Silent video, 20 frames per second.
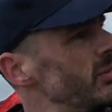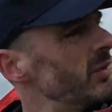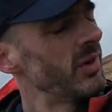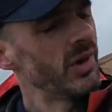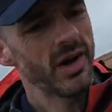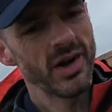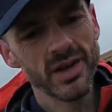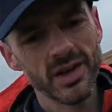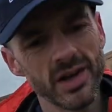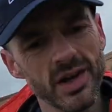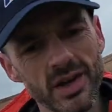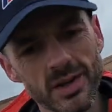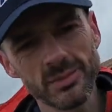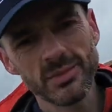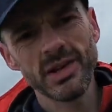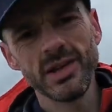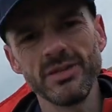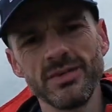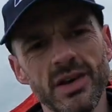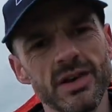I can't
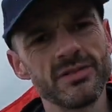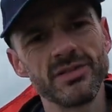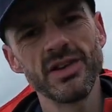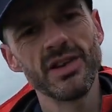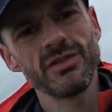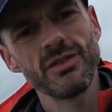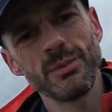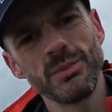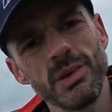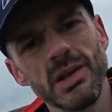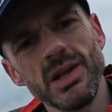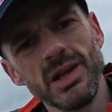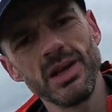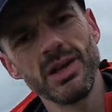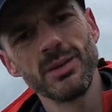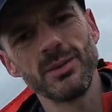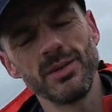believe I've never been here